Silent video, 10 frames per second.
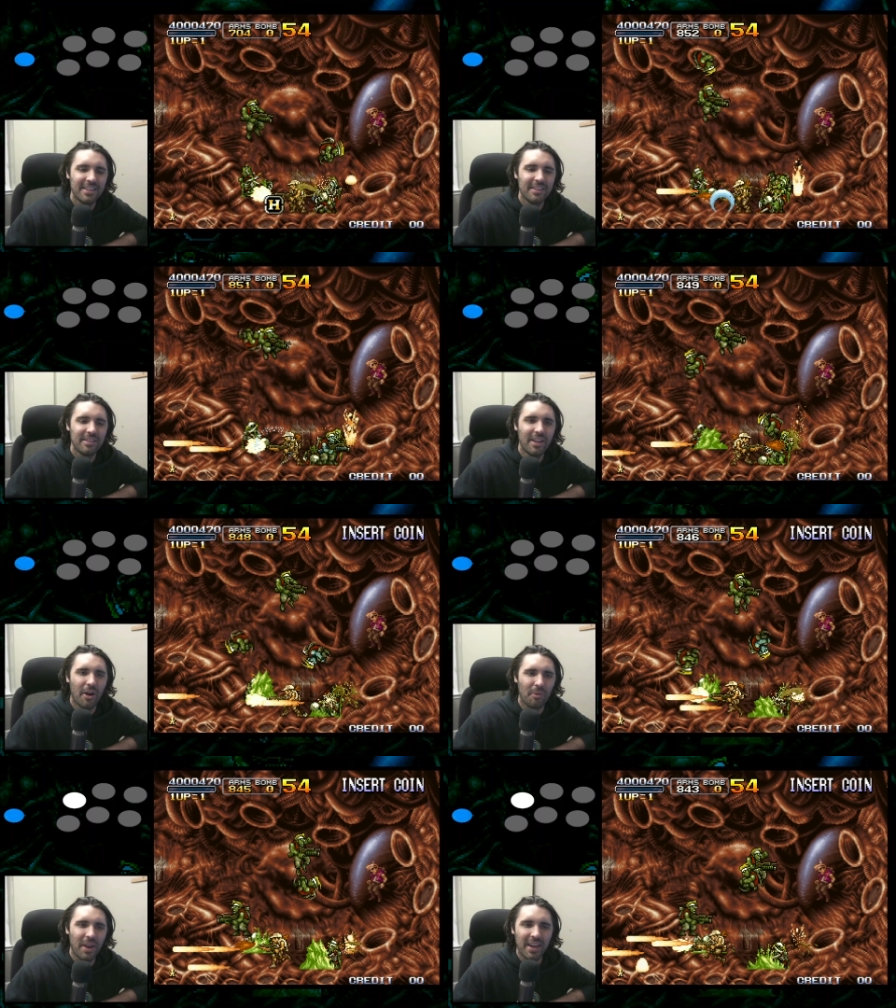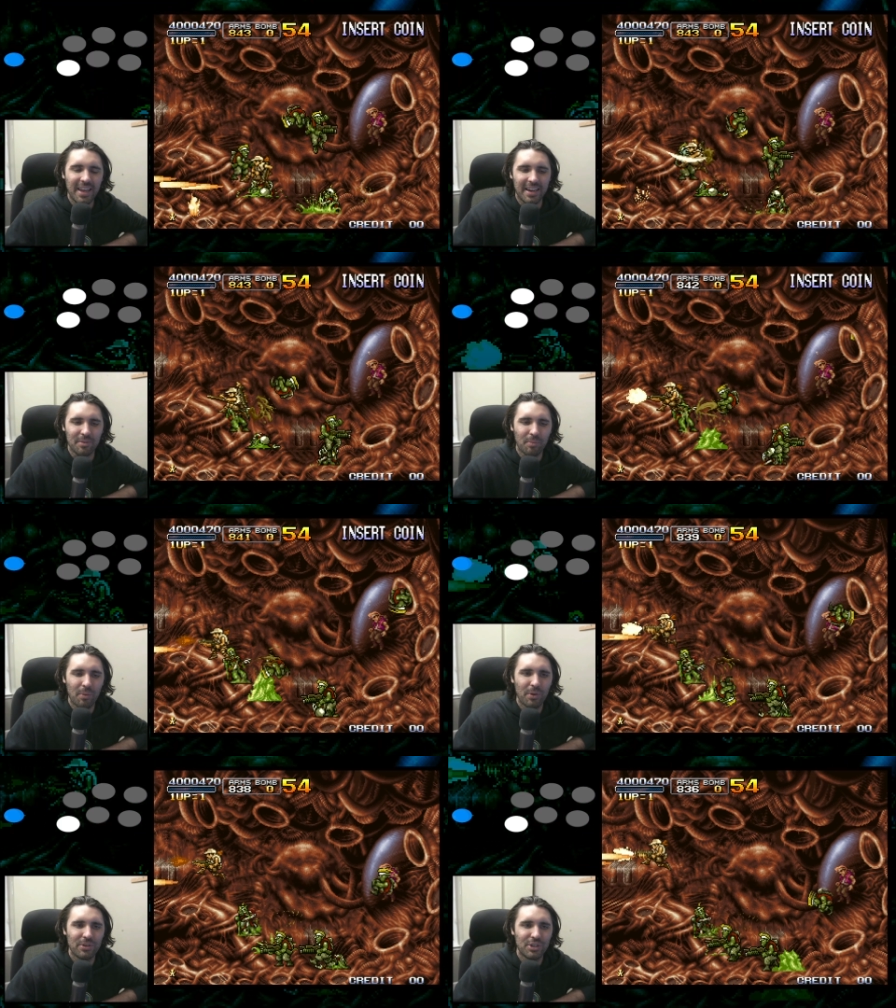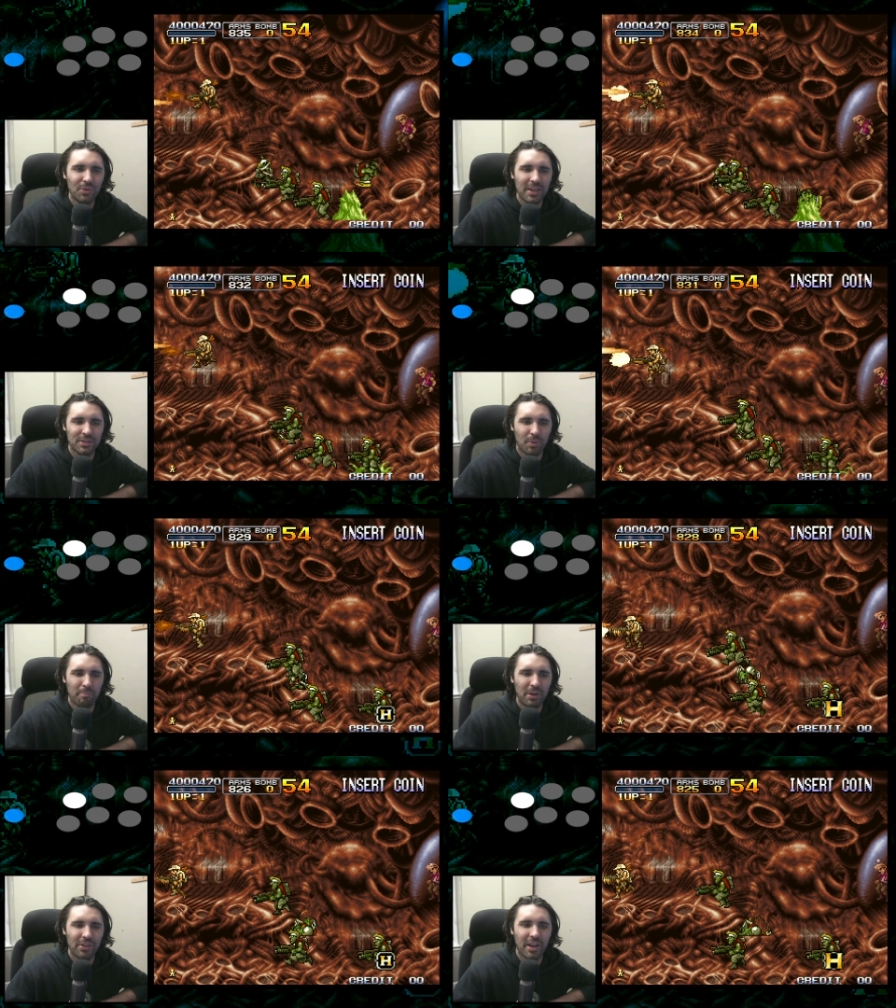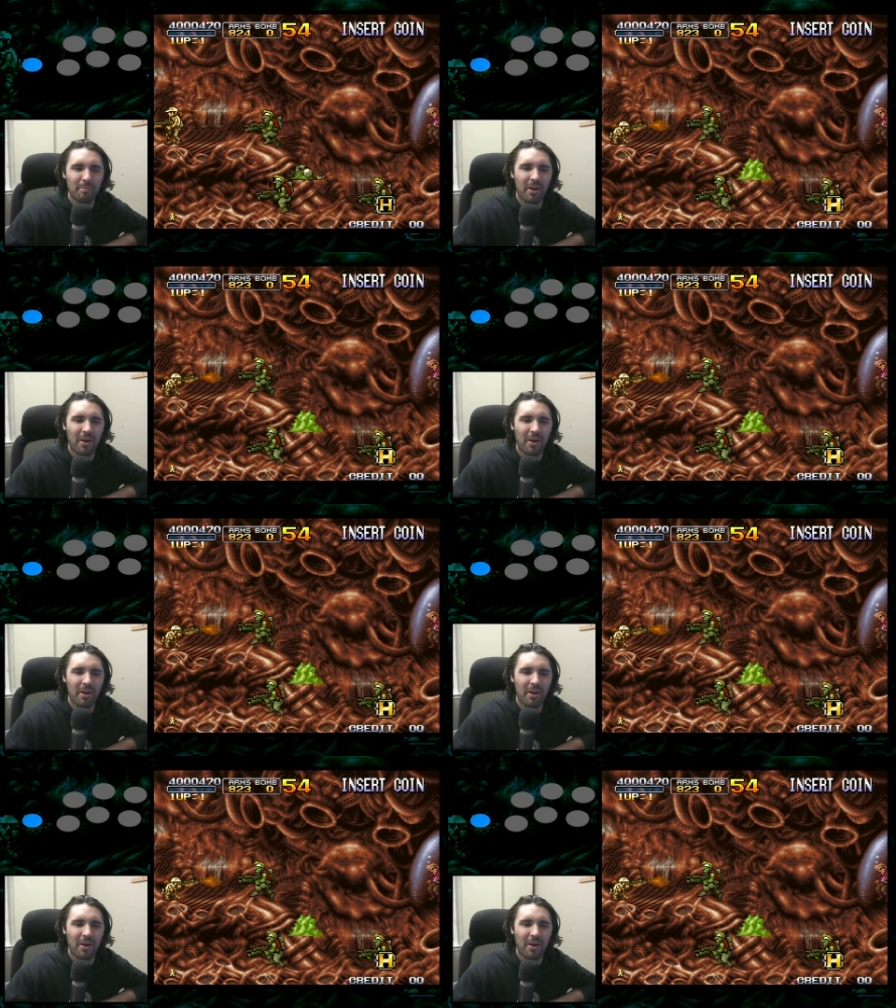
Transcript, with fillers: N no, not yet. What we're doing is we're building up